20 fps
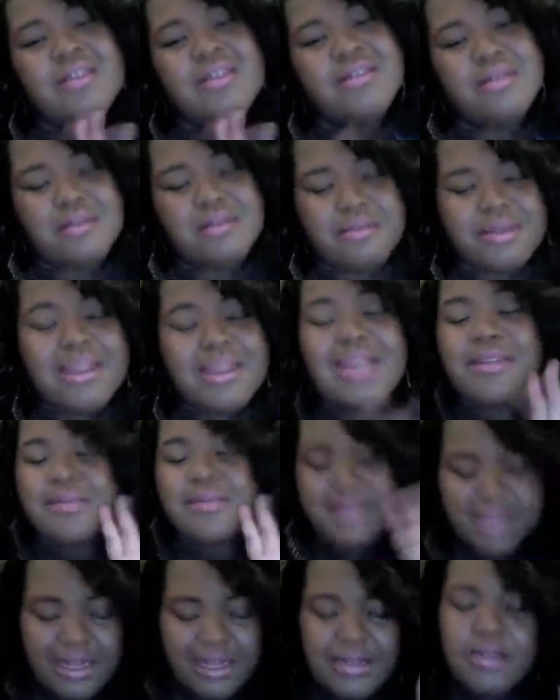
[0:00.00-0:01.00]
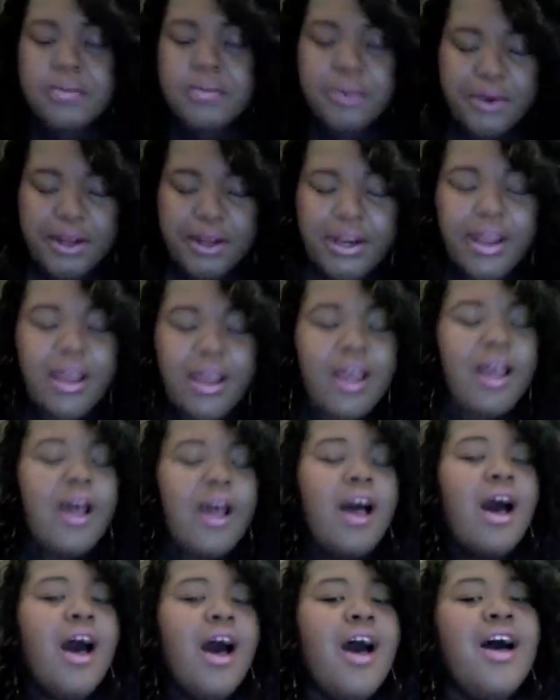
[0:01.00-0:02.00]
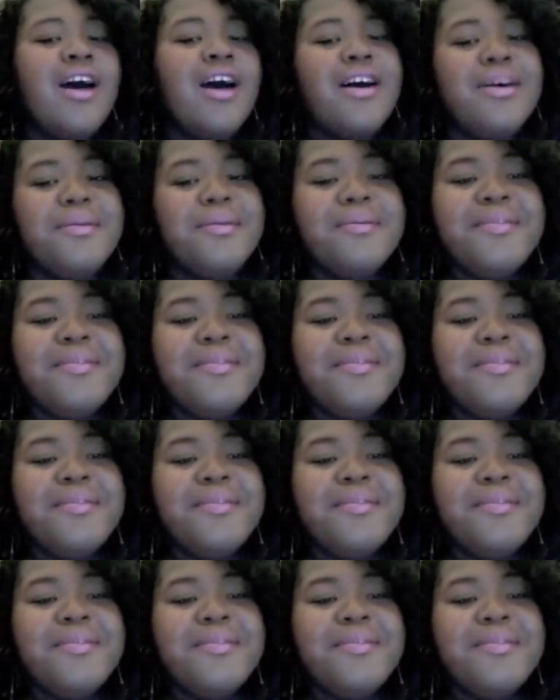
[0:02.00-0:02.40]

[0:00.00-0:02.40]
But that's besides the point. I'm